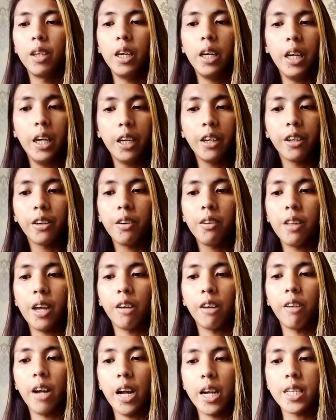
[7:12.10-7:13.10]
here they
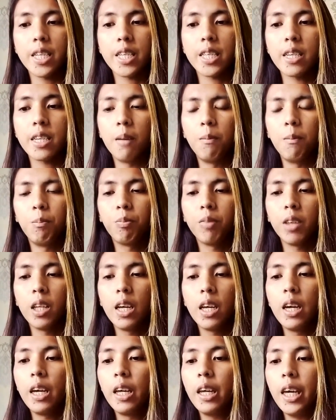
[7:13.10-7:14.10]
rest.
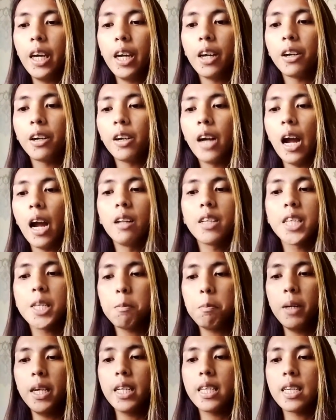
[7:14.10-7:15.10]
Here I'll
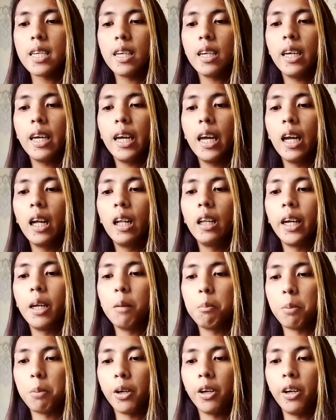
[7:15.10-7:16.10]
spit, kill,
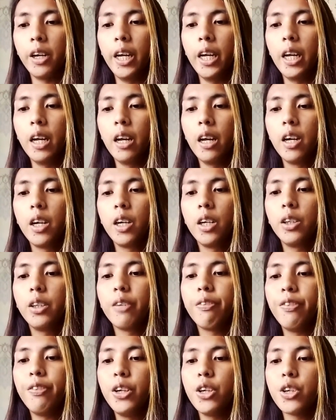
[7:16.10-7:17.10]
and bury the
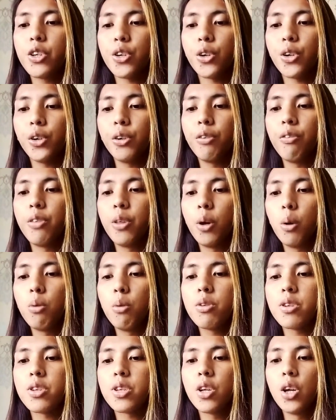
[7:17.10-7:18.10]
future of
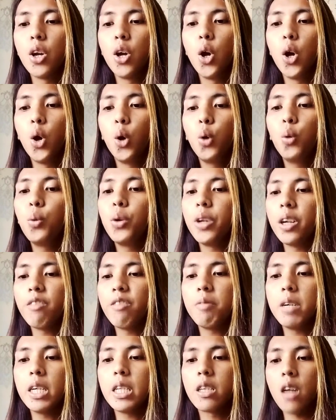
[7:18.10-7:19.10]
those who would have
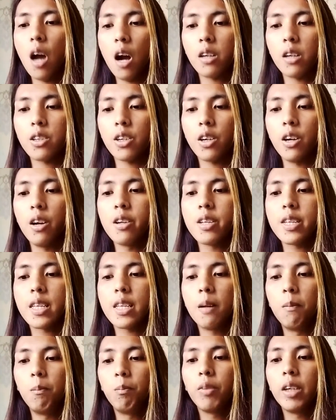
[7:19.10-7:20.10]
been
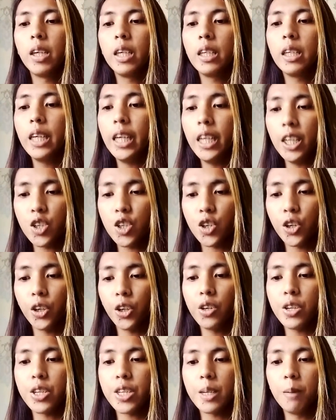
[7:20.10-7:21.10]
doctors,
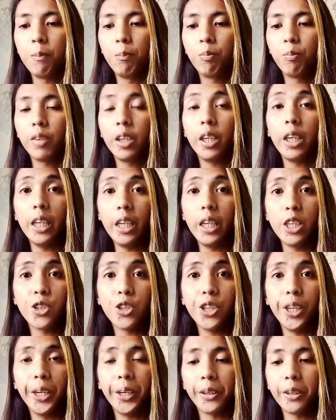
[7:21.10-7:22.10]
teachers,
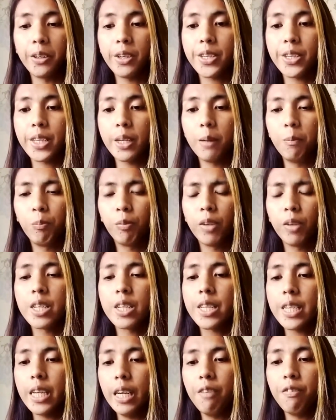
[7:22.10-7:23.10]
engineers,
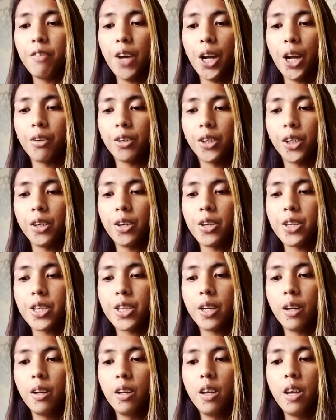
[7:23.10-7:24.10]

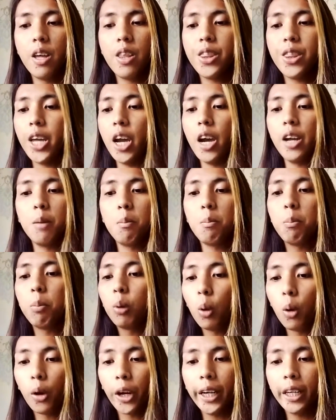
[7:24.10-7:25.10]
seafarers, the
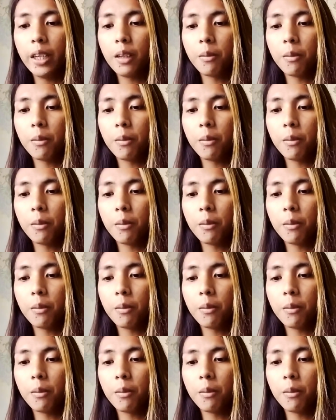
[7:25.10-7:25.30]
unemployed,